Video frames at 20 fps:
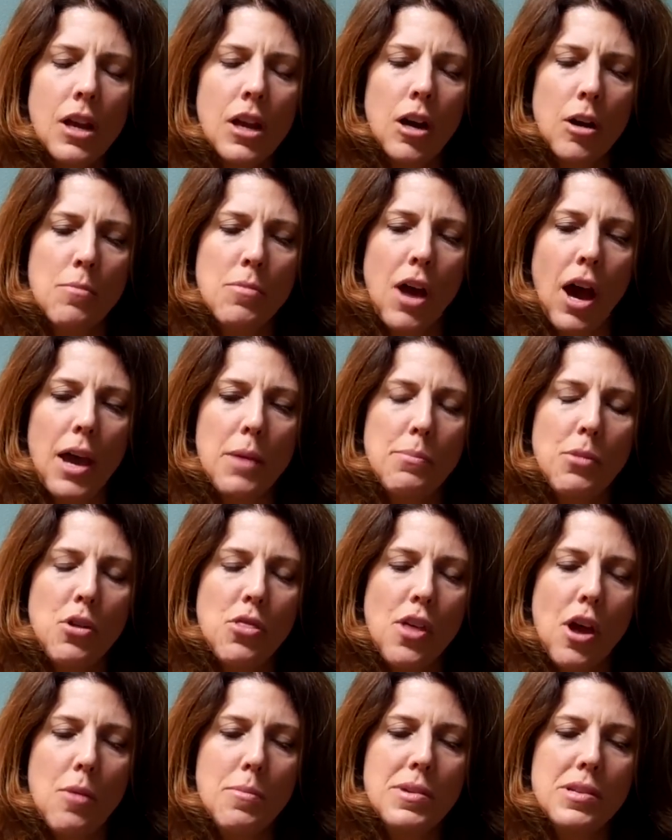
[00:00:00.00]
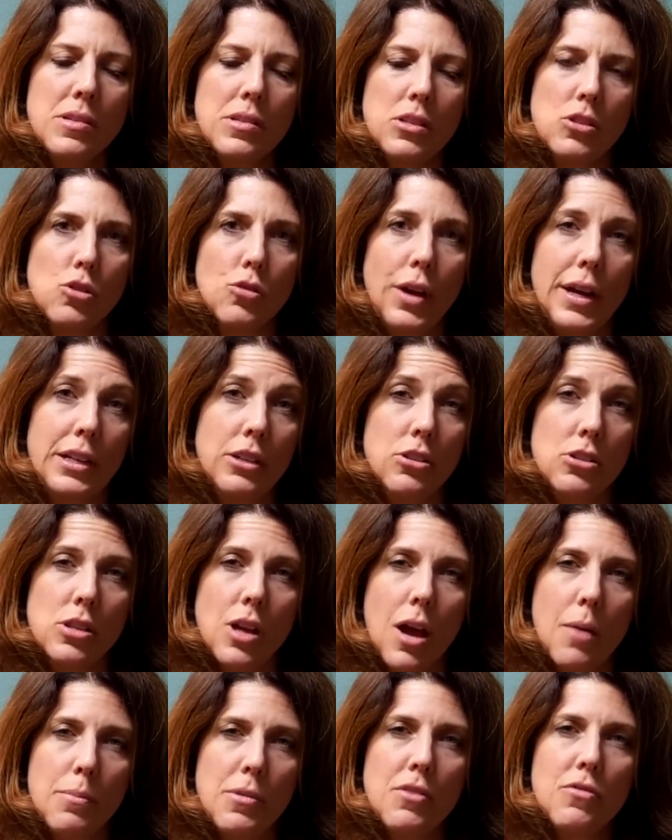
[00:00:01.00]
The hypothalamus sits right on
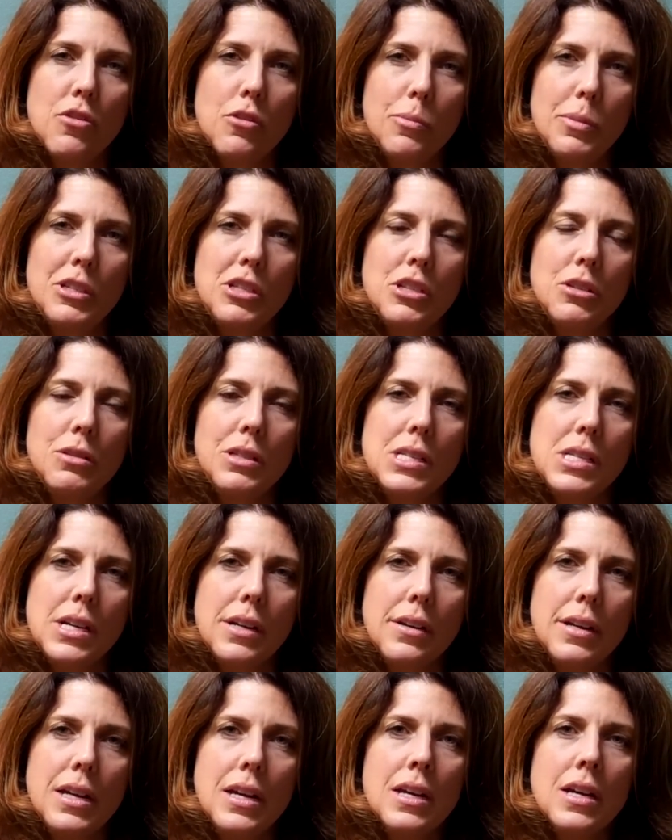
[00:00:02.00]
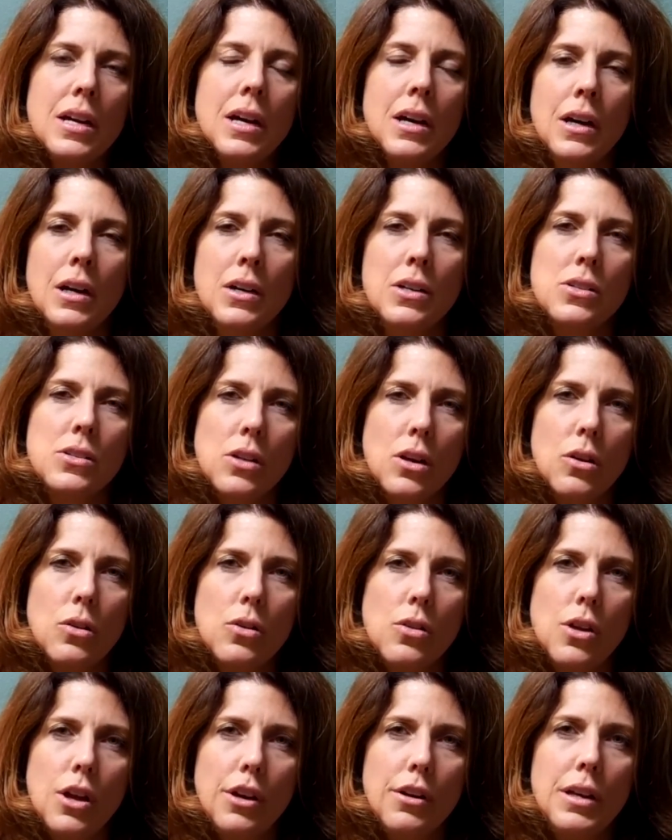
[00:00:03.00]
top of the pituitary.
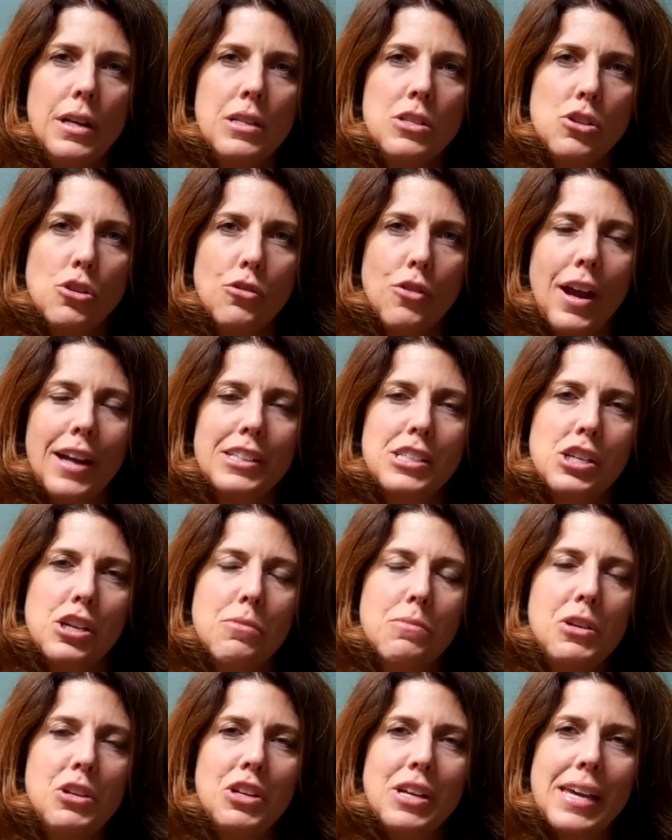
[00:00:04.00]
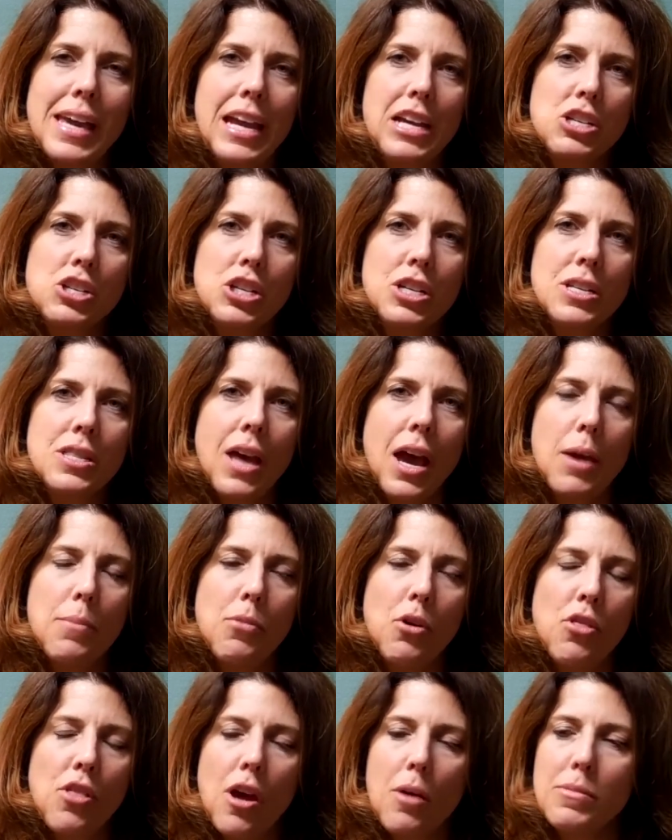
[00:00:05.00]
So they're in direct communication. The
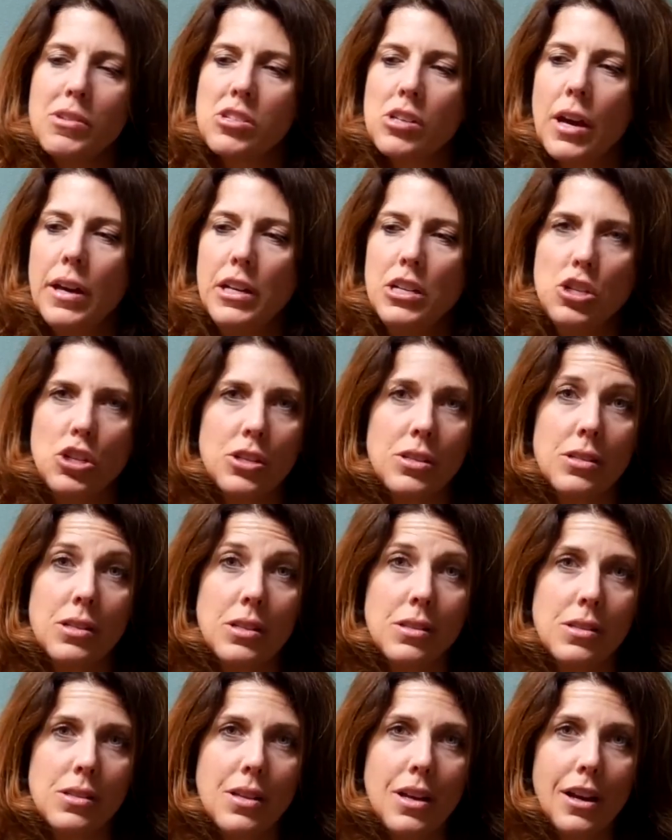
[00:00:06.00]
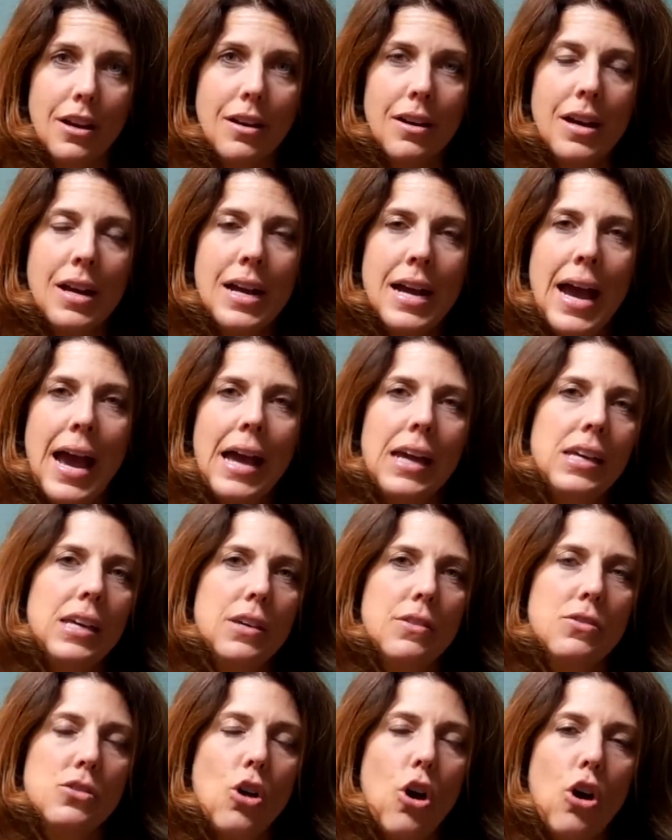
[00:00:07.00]
hypothalamus kind of just sits there and
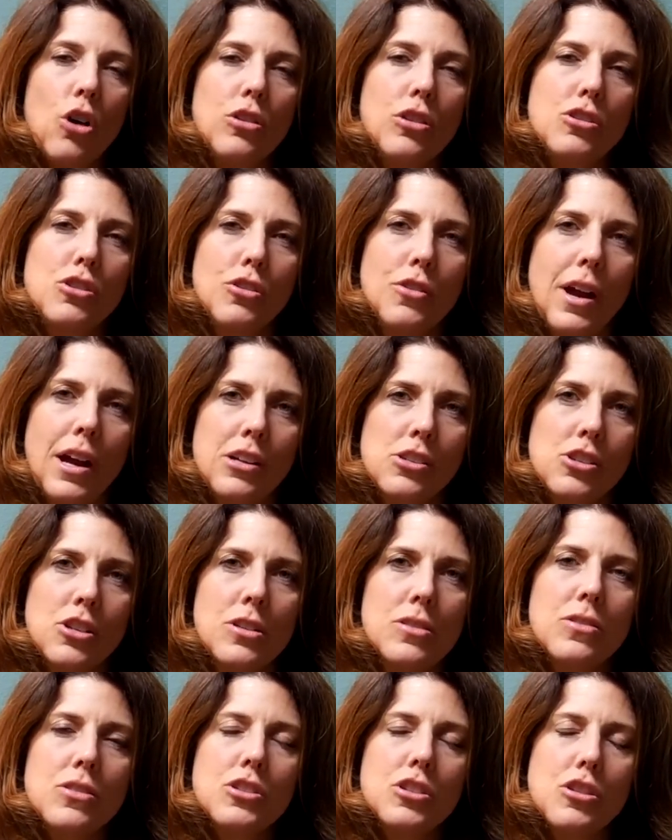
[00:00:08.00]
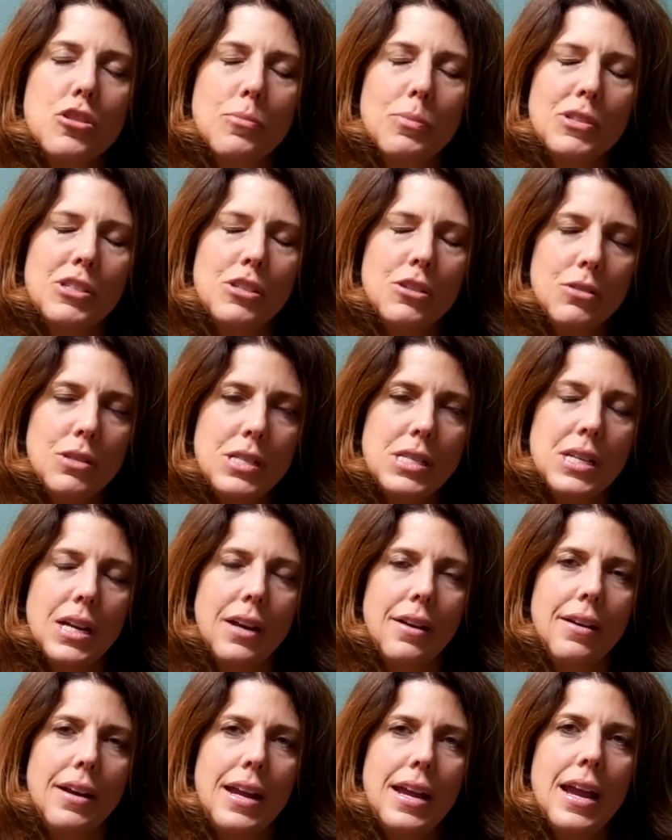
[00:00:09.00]
gives all the directions to the
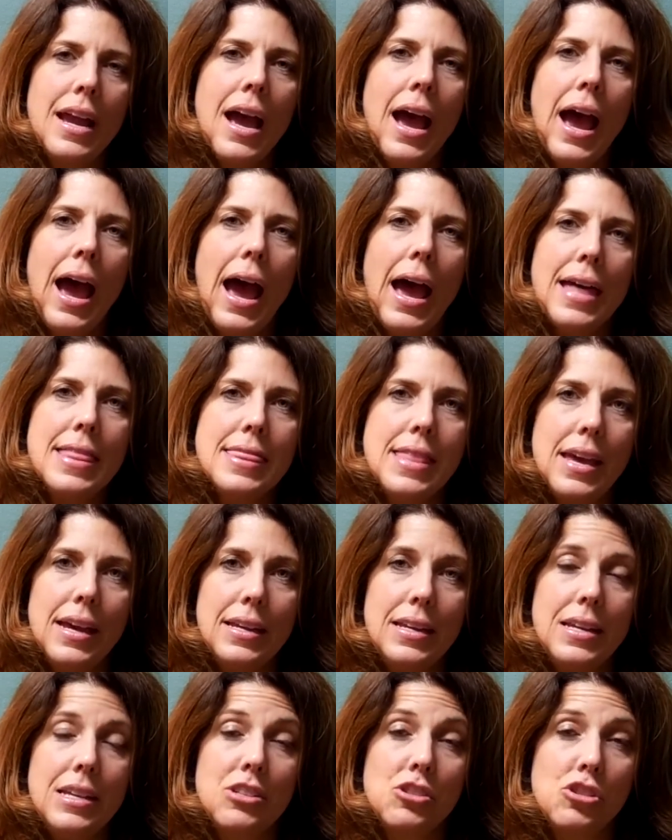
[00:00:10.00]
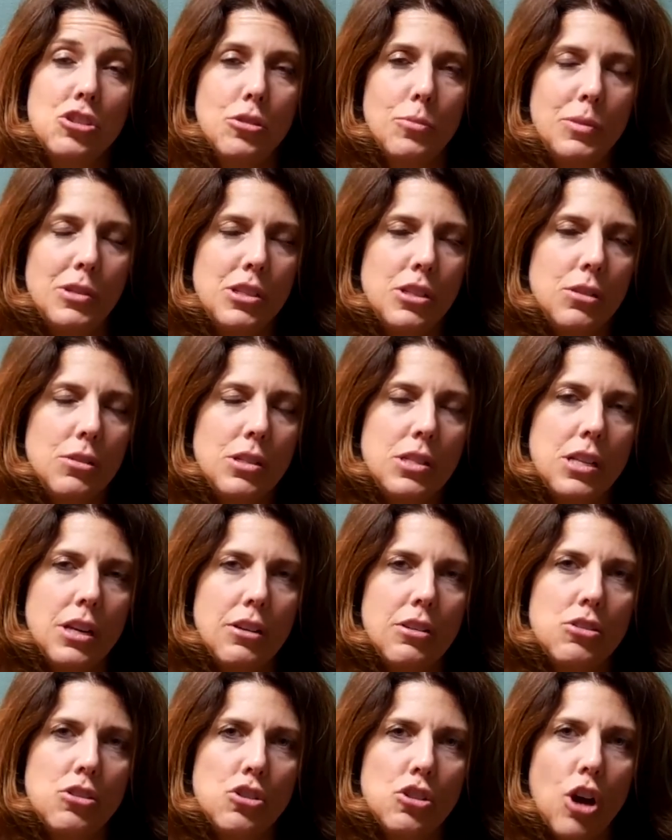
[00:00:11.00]
pituitary, and then it's the
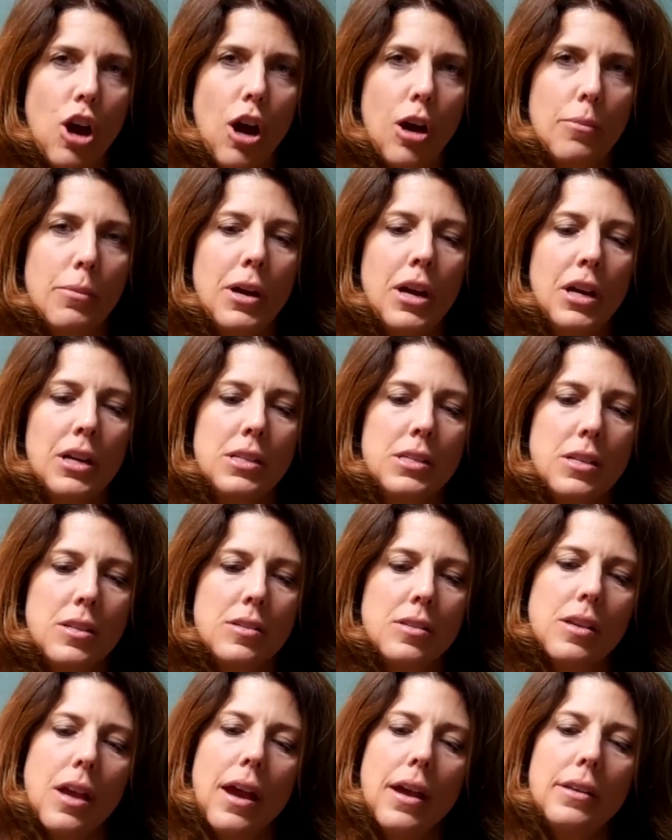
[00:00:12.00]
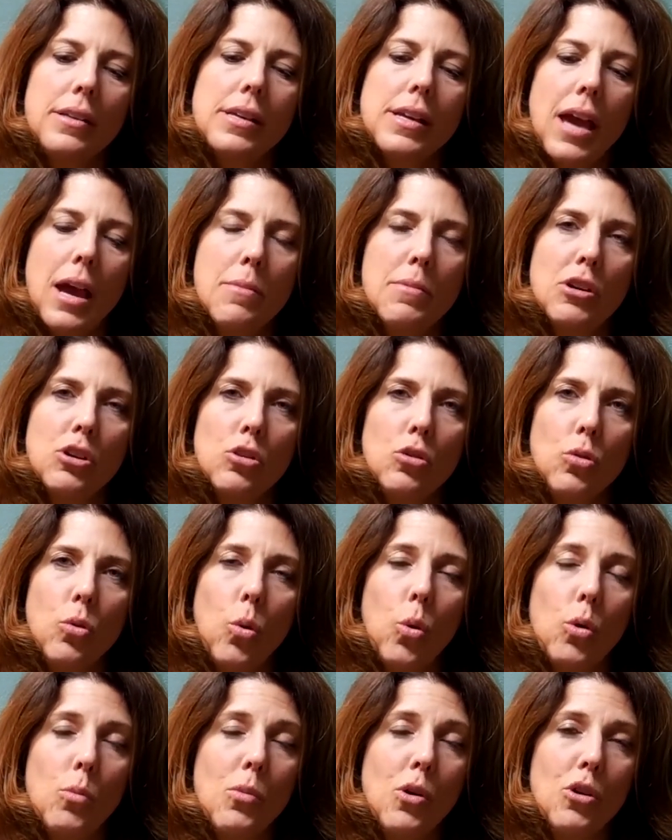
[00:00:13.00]
pituitary's job to send
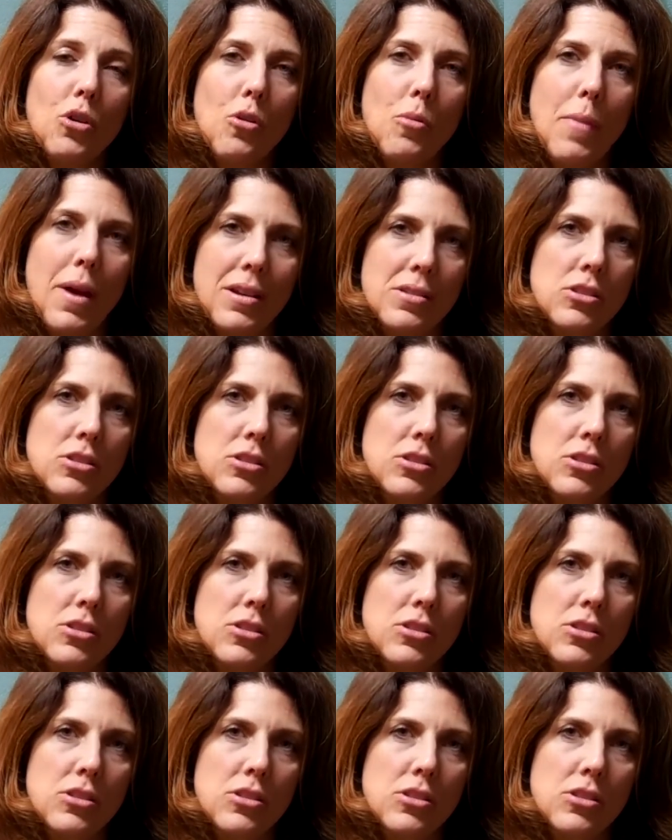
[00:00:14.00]
chemical hormonal